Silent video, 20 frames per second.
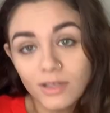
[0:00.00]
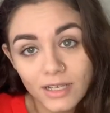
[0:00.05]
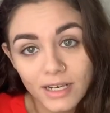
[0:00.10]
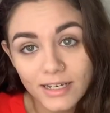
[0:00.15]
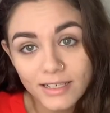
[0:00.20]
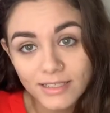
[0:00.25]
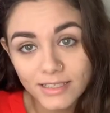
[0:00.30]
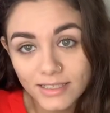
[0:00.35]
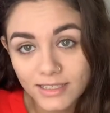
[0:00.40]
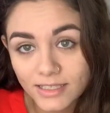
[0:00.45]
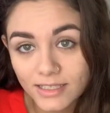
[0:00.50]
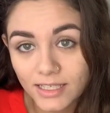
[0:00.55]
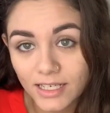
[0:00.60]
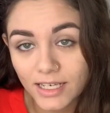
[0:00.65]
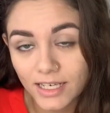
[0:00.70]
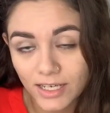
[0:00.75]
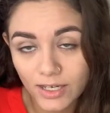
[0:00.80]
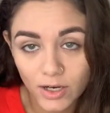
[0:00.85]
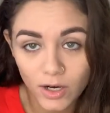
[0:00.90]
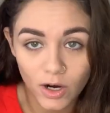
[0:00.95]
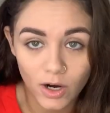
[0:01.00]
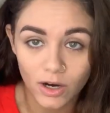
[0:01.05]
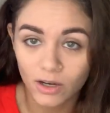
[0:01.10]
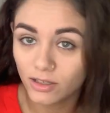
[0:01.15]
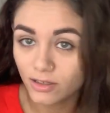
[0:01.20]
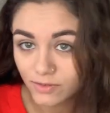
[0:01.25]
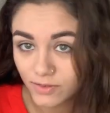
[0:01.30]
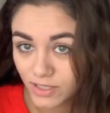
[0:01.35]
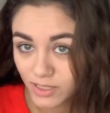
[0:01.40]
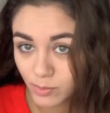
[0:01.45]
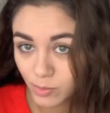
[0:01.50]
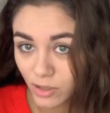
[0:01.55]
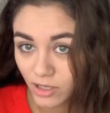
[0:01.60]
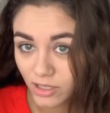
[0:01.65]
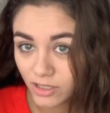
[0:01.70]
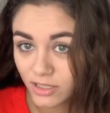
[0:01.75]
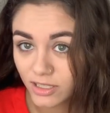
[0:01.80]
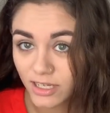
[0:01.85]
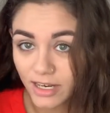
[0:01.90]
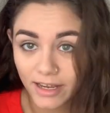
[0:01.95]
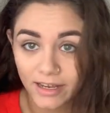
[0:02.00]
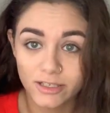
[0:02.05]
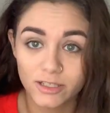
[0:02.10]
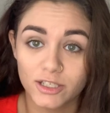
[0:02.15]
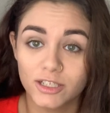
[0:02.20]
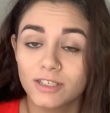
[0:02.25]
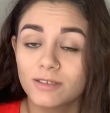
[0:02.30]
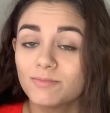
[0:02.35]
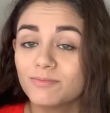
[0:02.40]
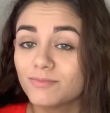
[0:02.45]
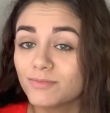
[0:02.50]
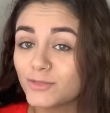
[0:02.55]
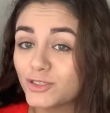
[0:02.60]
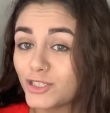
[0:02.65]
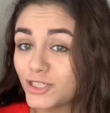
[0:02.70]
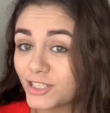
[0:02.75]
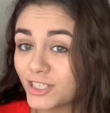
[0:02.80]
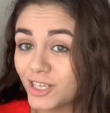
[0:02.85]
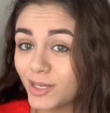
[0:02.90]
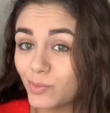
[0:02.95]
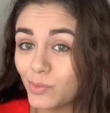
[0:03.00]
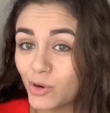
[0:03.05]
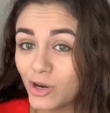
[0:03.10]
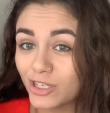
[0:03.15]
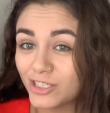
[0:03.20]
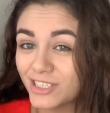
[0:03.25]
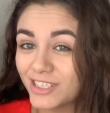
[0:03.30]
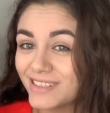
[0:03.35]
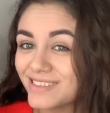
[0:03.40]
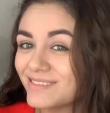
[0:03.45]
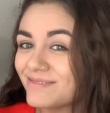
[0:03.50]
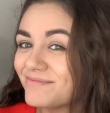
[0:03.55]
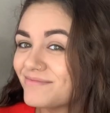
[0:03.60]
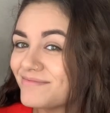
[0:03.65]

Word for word: like to see all of these products in action, just keep watching.